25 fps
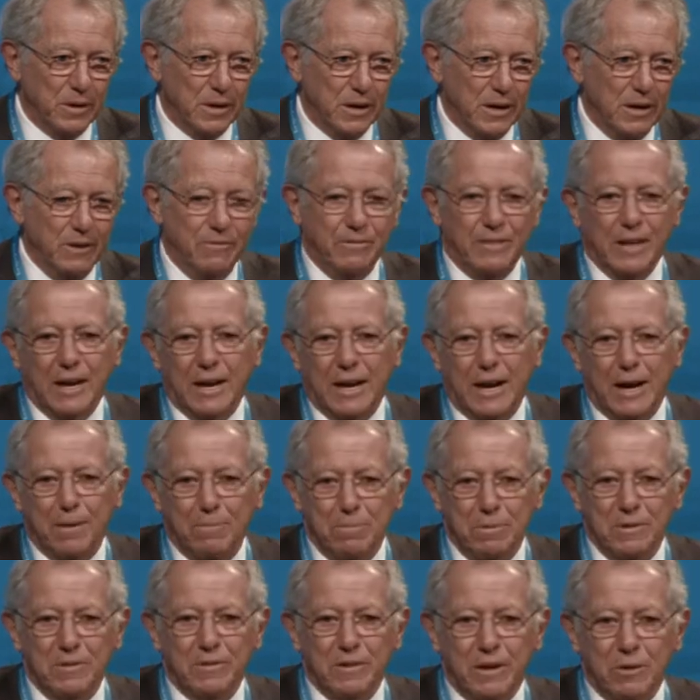And if that
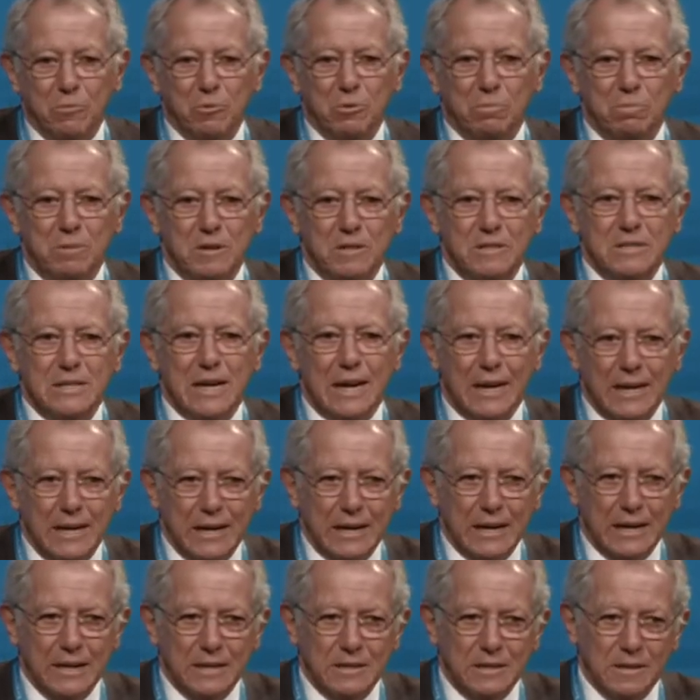happens, they would be
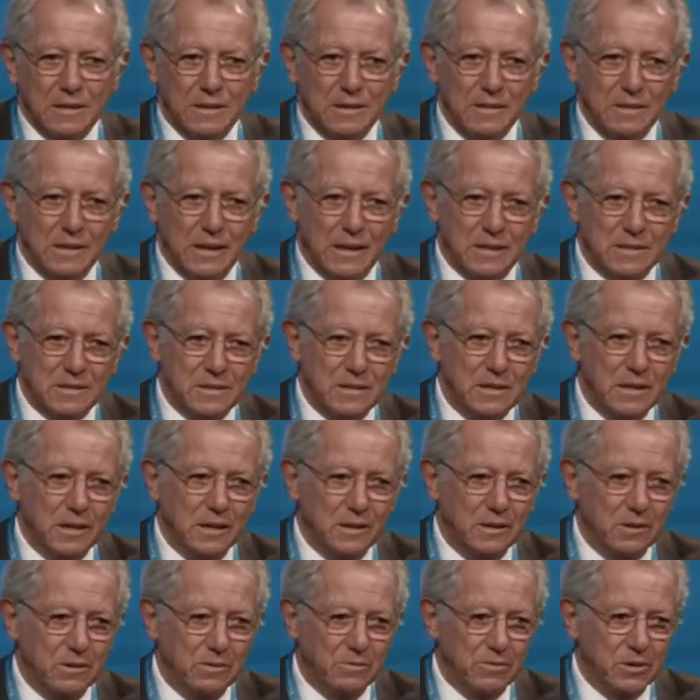salinated, and that's the
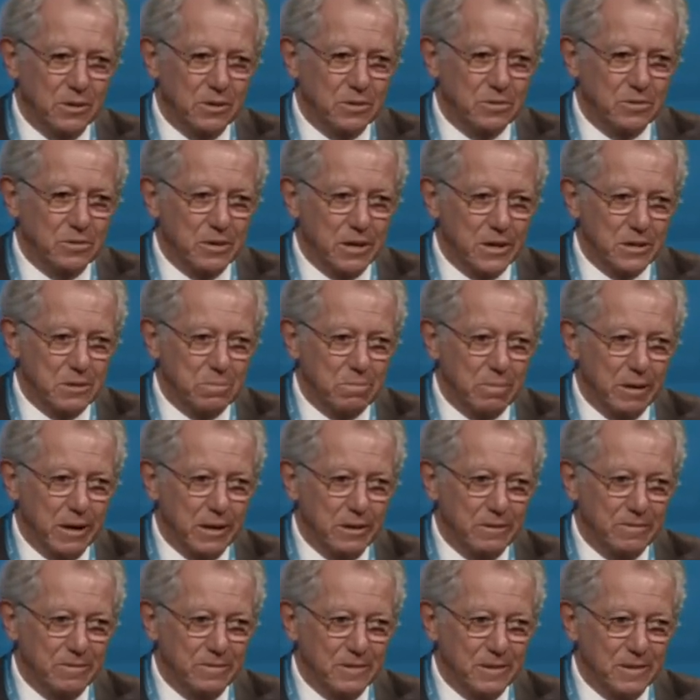end of those rice
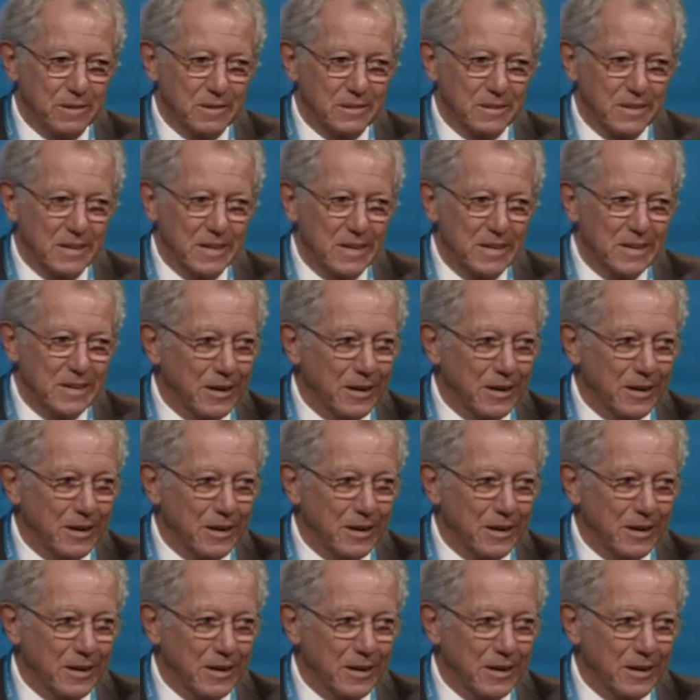paddy fields.